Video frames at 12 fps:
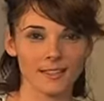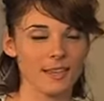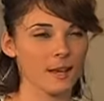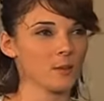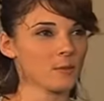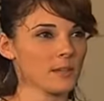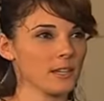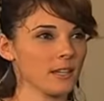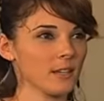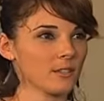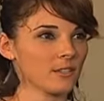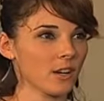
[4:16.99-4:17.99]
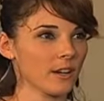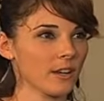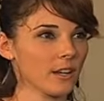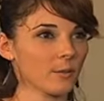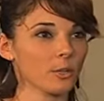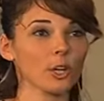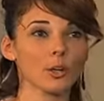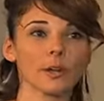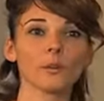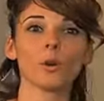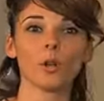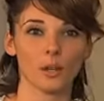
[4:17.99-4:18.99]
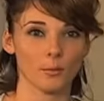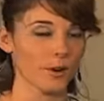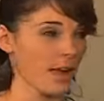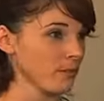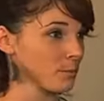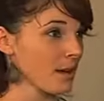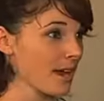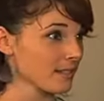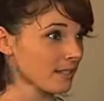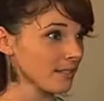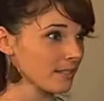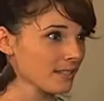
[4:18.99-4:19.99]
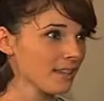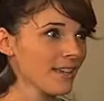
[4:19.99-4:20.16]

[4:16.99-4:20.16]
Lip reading: I will be starting a recurring role in Private Practice.